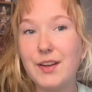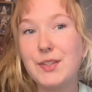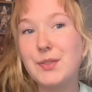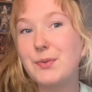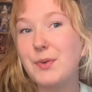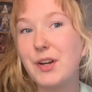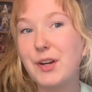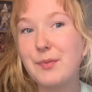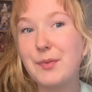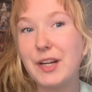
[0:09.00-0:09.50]

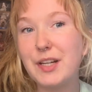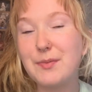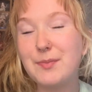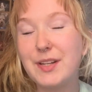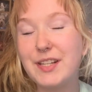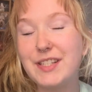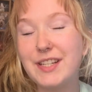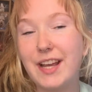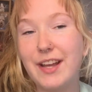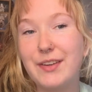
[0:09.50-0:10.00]
welcome back to my
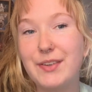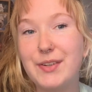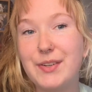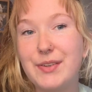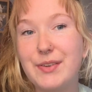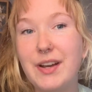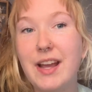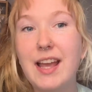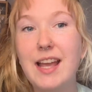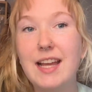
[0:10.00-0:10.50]

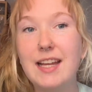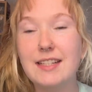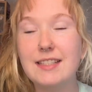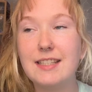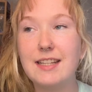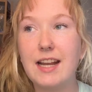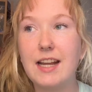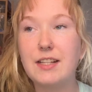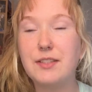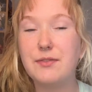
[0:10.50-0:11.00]
channel.
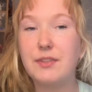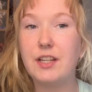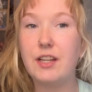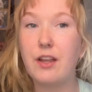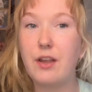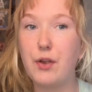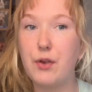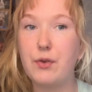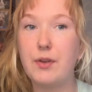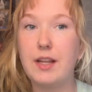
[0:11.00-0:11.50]
Today's
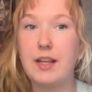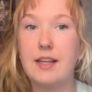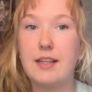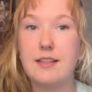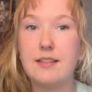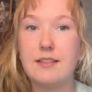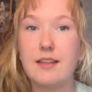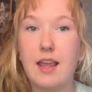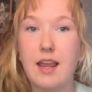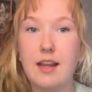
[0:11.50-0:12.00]
video
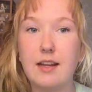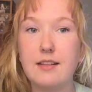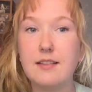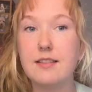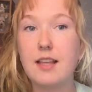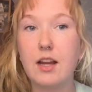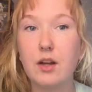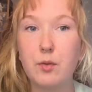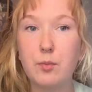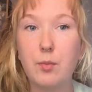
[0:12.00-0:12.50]
is a
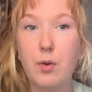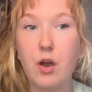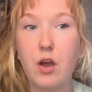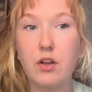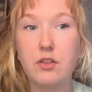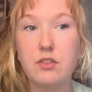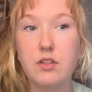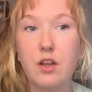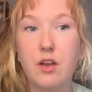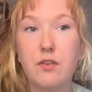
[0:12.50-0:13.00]
second
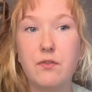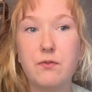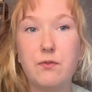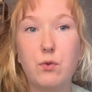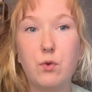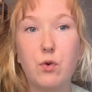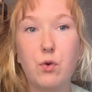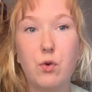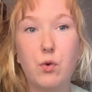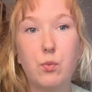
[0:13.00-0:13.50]
parter
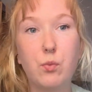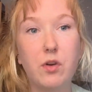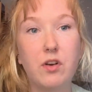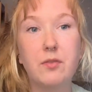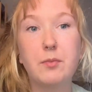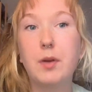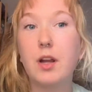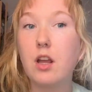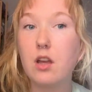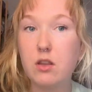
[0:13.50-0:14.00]
for one of
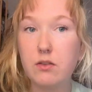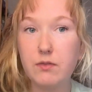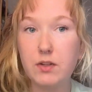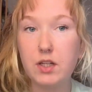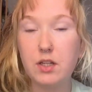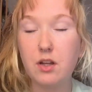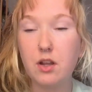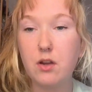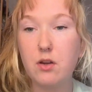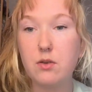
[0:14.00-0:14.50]
my other
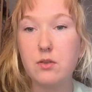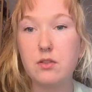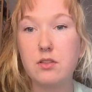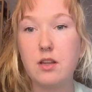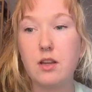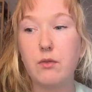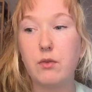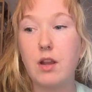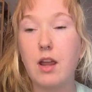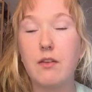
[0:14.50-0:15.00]
videos.
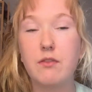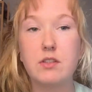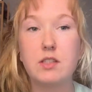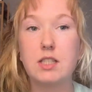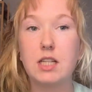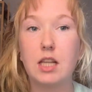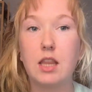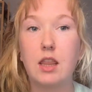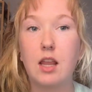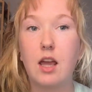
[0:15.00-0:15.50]
If you haven't
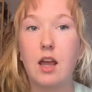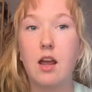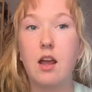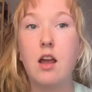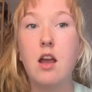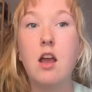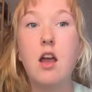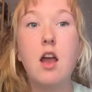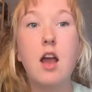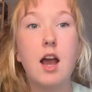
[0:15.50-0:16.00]
seen that,
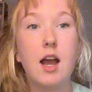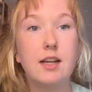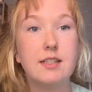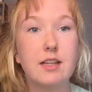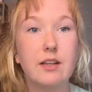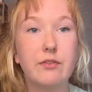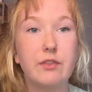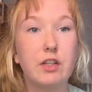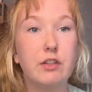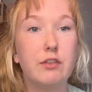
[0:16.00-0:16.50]
I
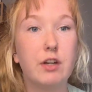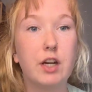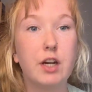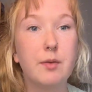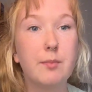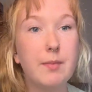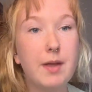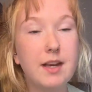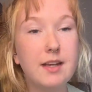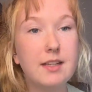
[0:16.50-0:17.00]
definitely
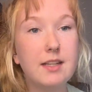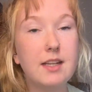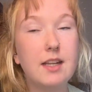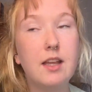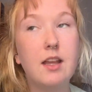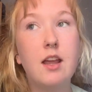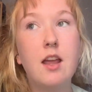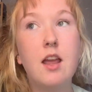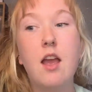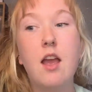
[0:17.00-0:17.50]
recommend it.
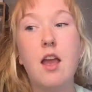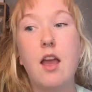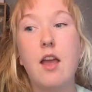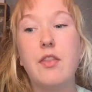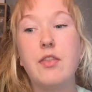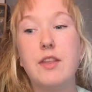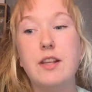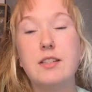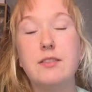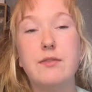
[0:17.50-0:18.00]

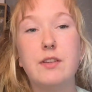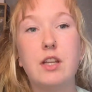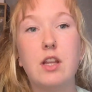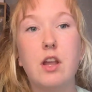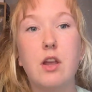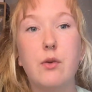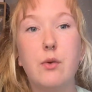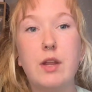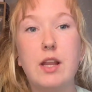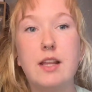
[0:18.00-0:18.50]
This
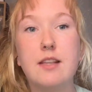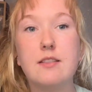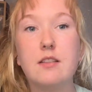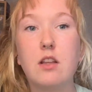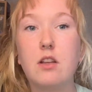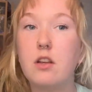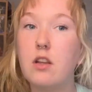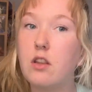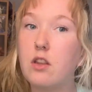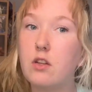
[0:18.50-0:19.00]
video is
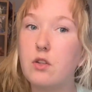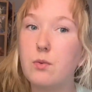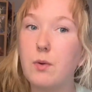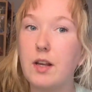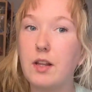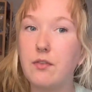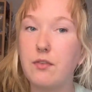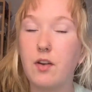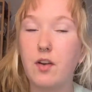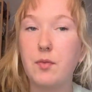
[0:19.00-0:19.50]
another
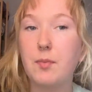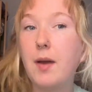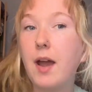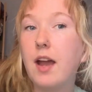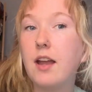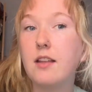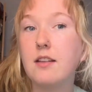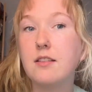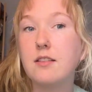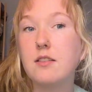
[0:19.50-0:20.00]
25
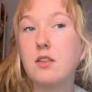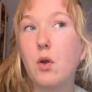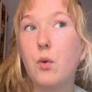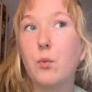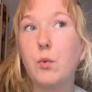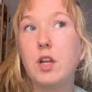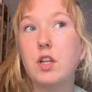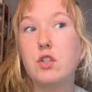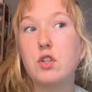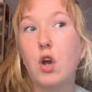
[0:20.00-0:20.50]
patterns
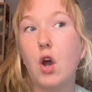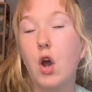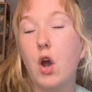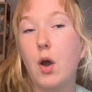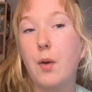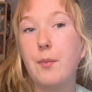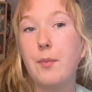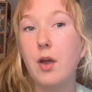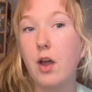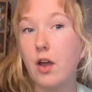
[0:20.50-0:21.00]
which are
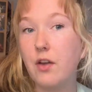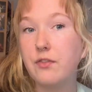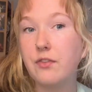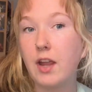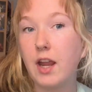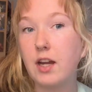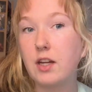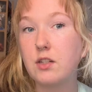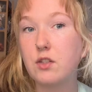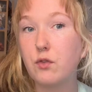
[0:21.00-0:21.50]

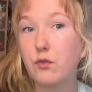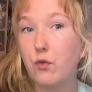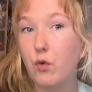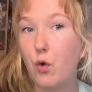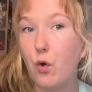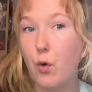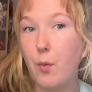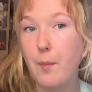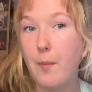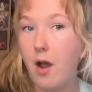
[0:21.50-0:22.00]
perfect
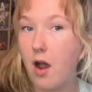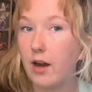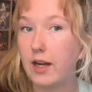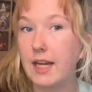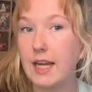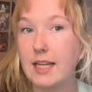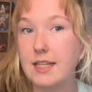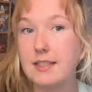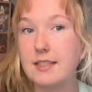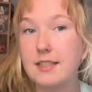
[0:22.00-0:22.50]
for
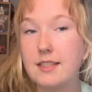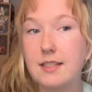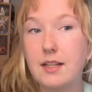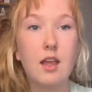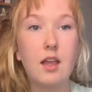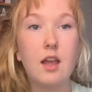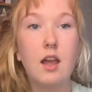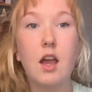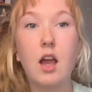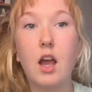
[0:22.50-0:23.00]
markets.
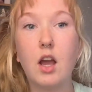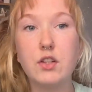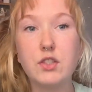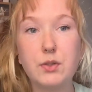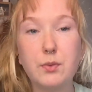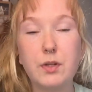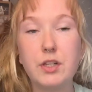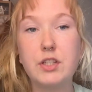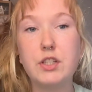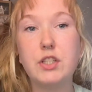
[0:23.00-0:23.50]
I just
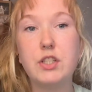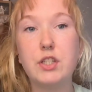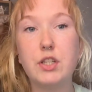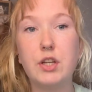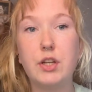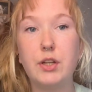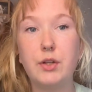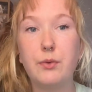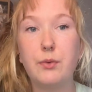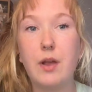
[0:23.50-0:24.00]
wanted to
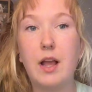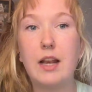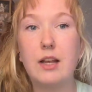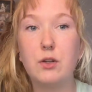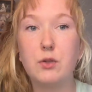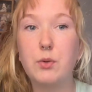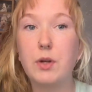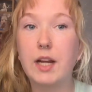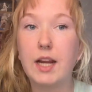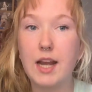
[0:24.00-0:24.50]
do a little
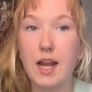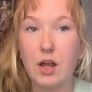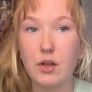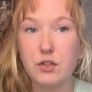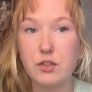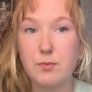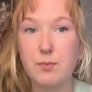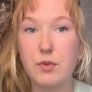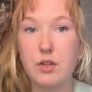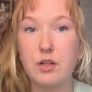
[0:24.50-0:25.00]
quick
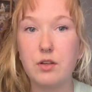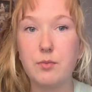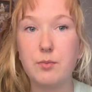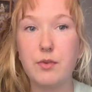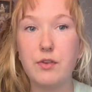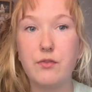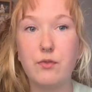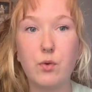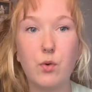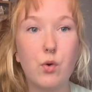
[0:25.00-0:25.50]
announcement
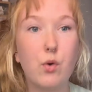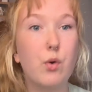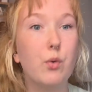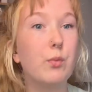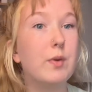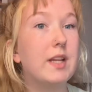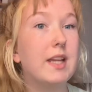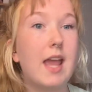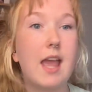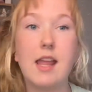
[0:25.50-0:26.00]
before we
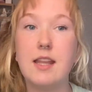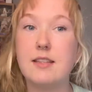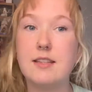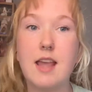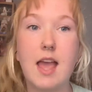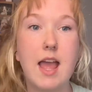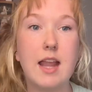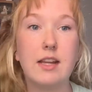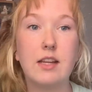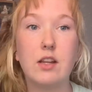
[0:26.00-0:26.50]
get into
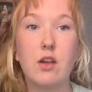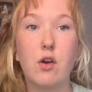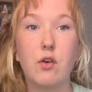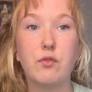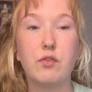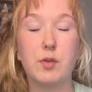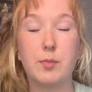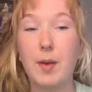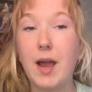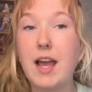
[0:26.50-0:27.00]
any of the
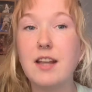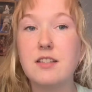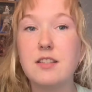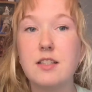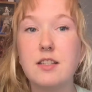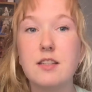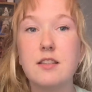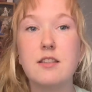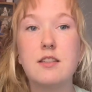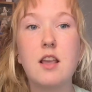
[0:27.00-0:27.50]

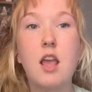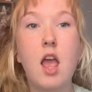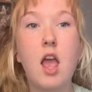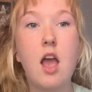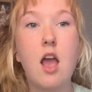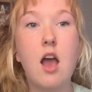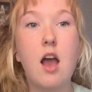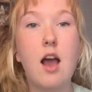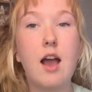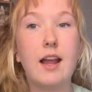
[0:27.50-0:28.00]
patterns.
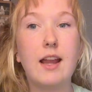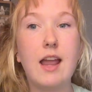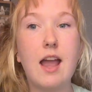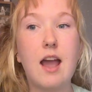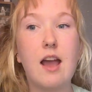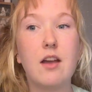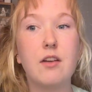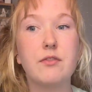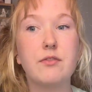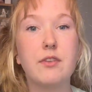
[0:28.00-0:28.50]
I
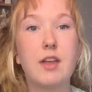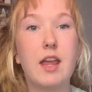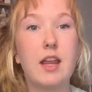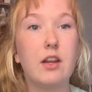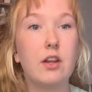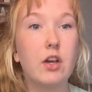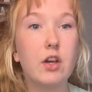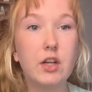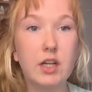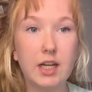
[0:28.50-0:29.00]
have a
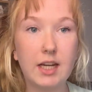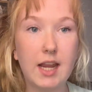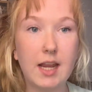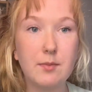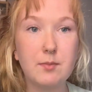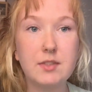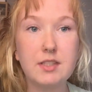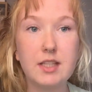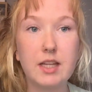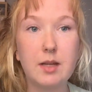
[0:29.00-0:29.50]
Hunger
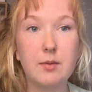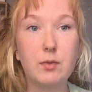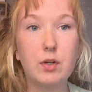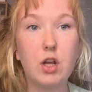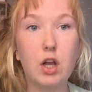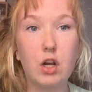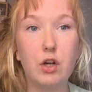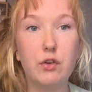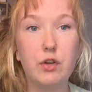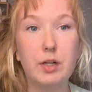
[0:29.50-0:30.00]
Games theme
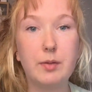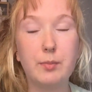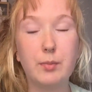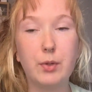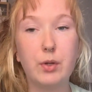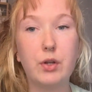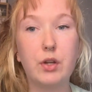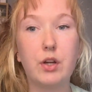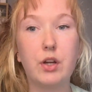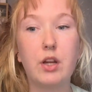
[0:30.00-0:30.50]
colouring
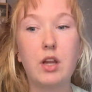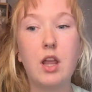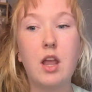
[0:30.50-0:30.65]
book